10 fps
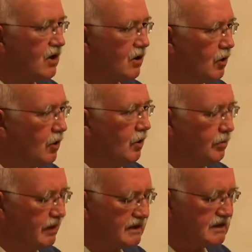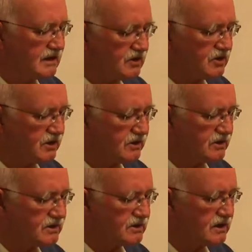whole
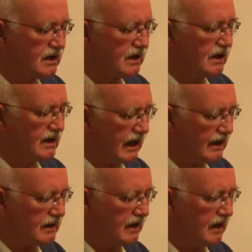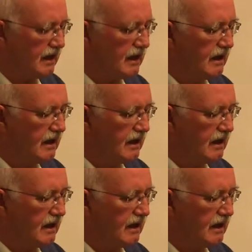plantations, cattle,